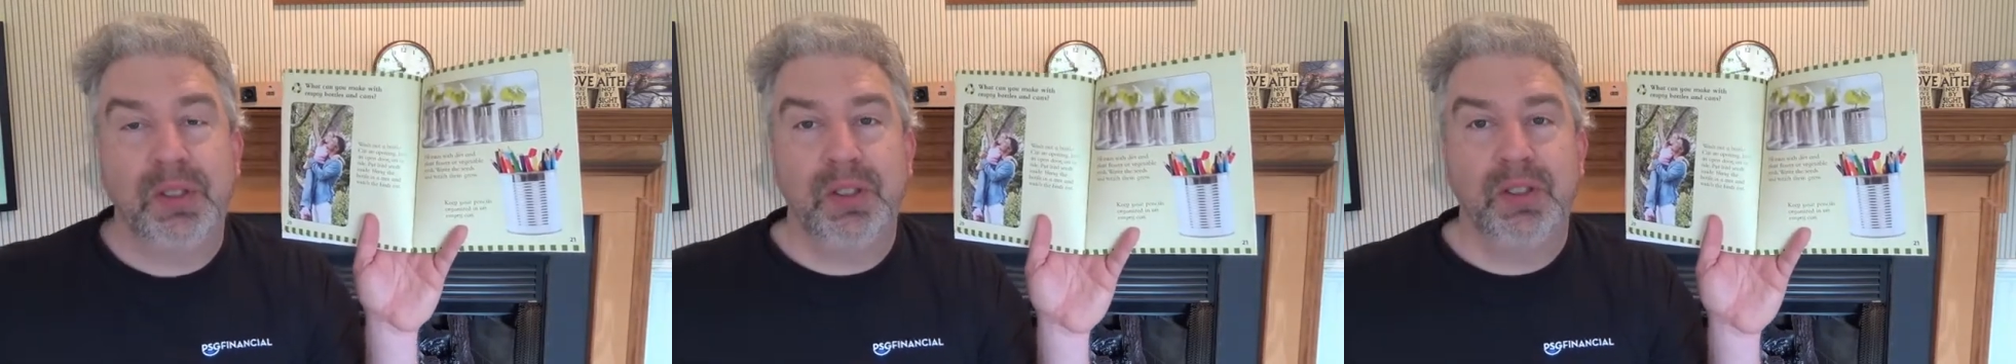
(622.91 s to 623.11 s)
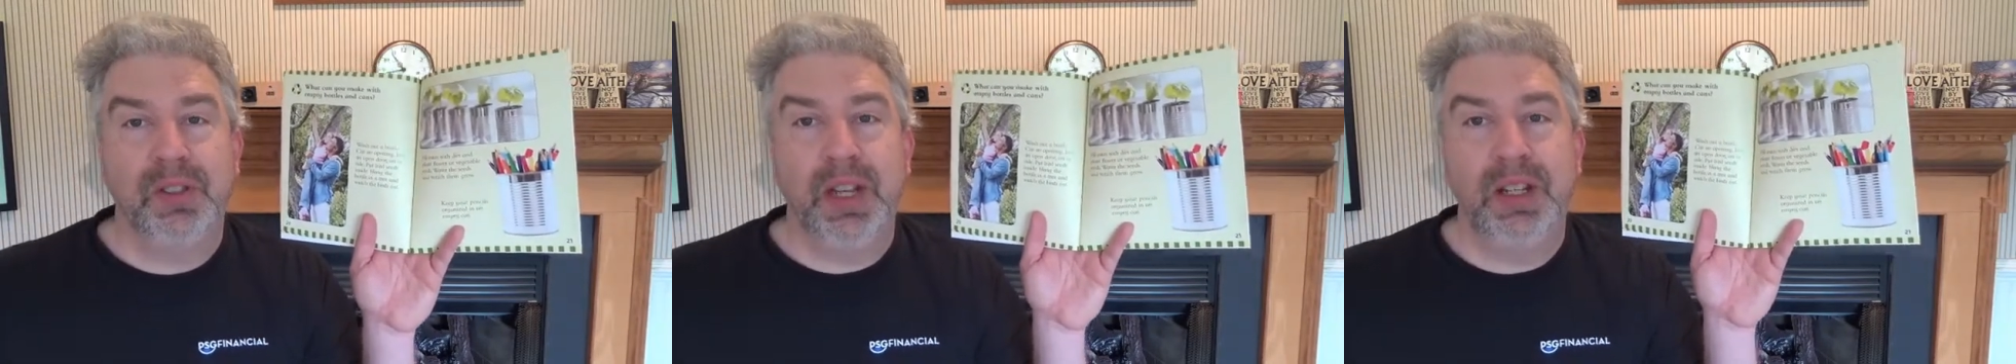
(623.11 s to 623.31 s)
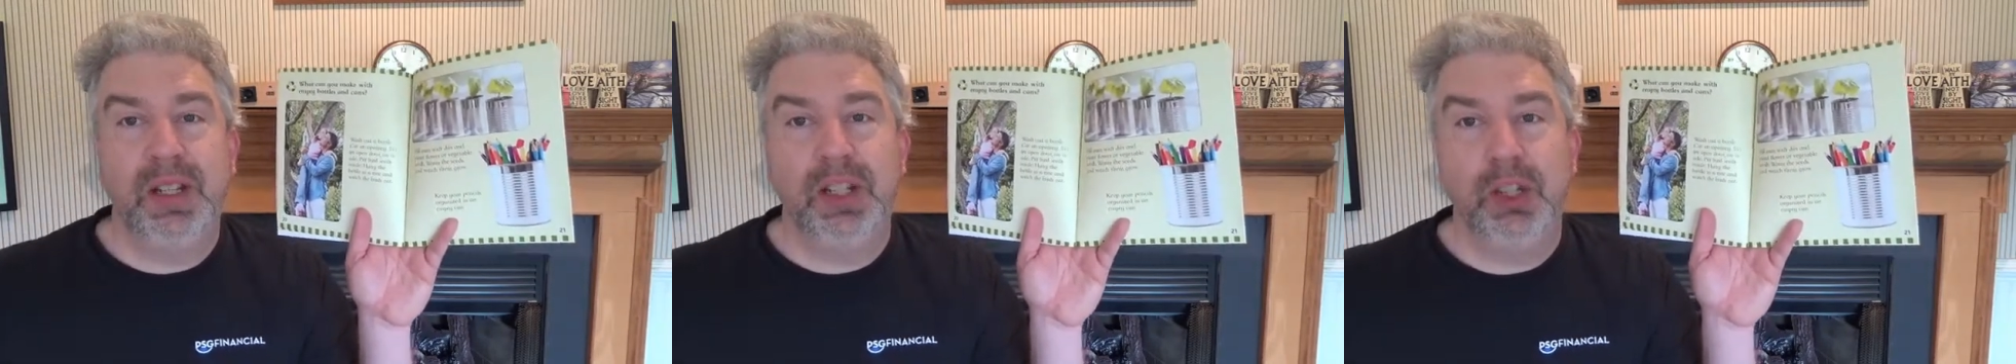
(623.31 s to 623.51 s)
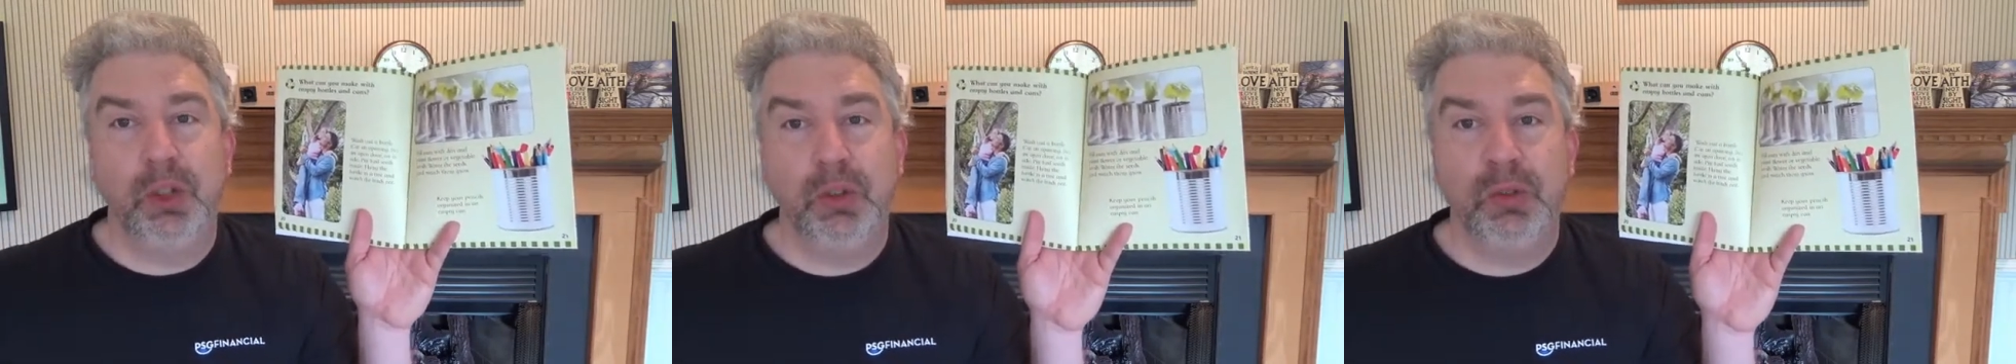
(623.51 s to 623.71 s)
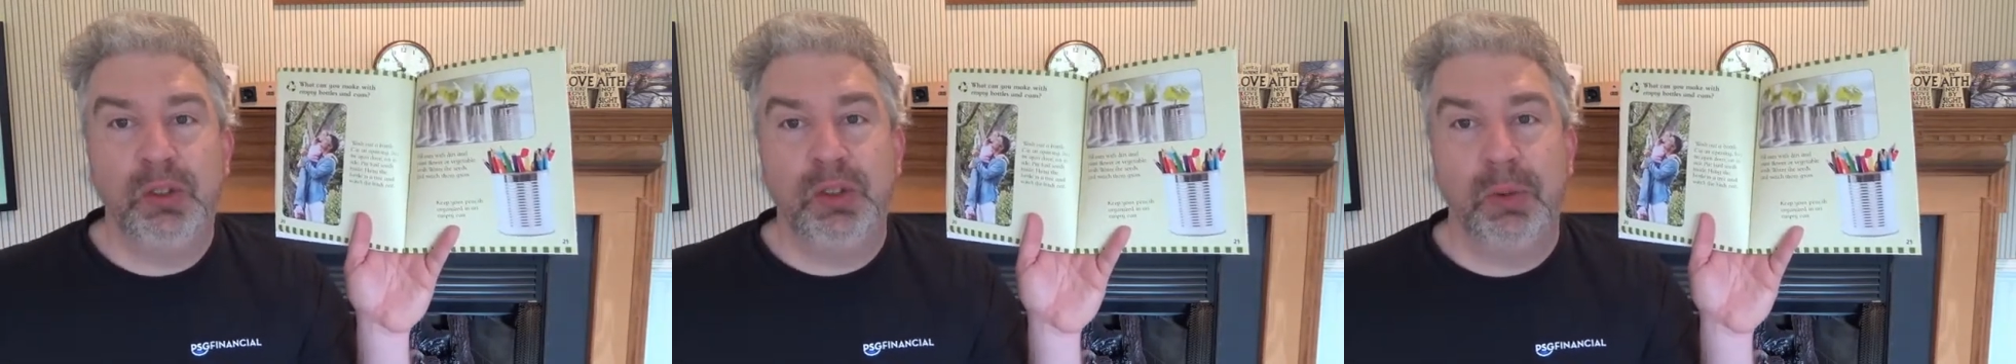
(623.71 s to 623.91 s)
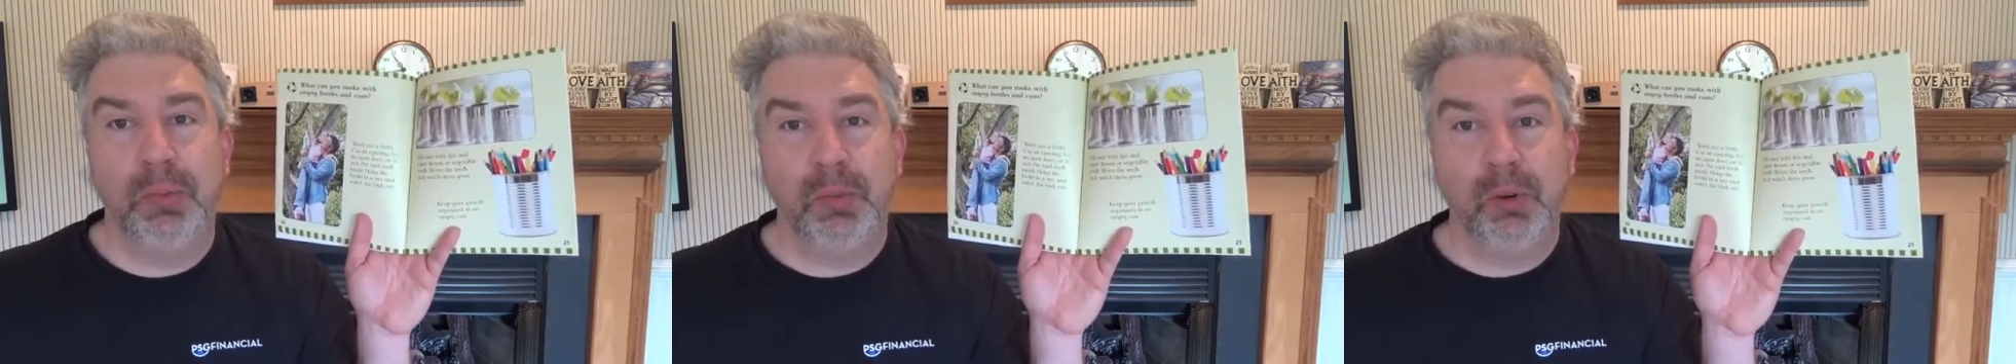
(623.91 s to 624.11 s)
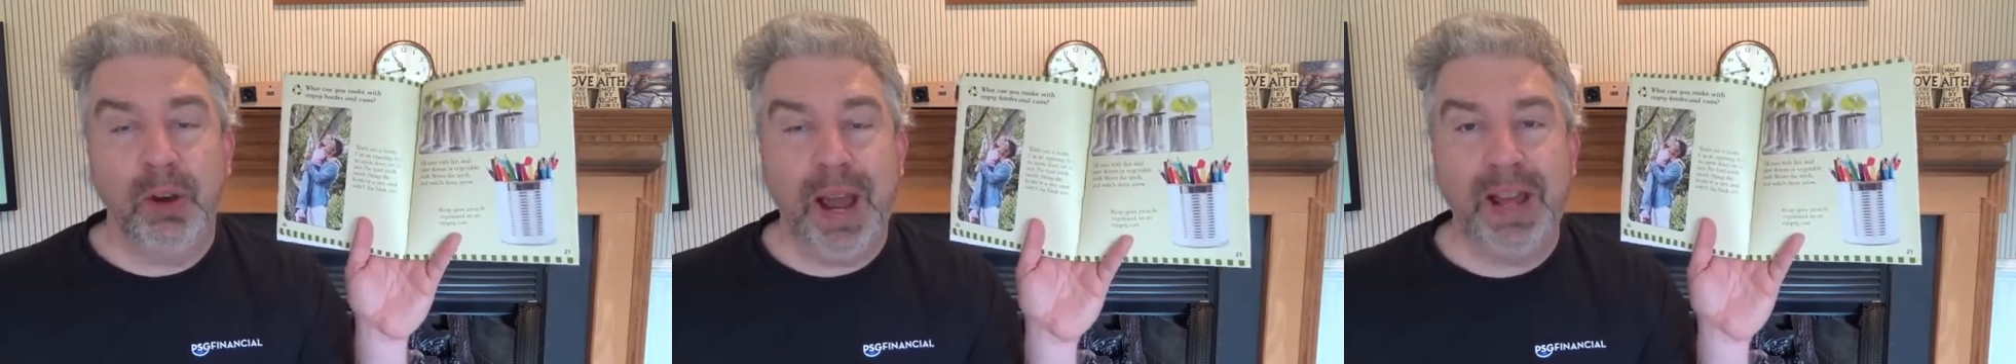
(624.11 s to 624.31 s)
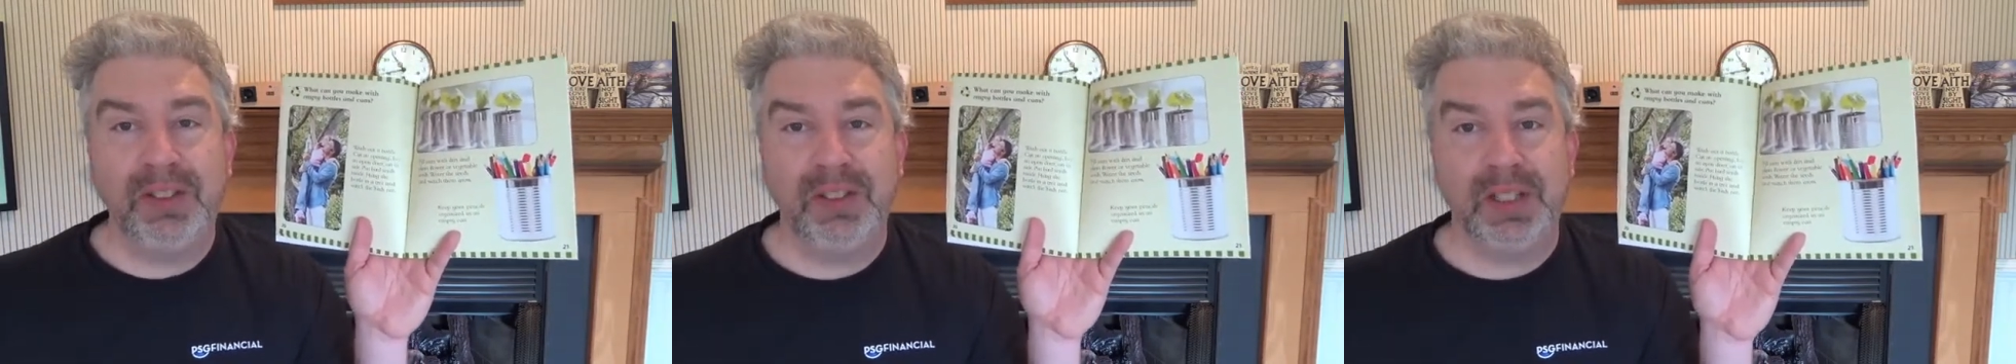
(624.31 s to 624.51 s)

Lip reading: sending you some grass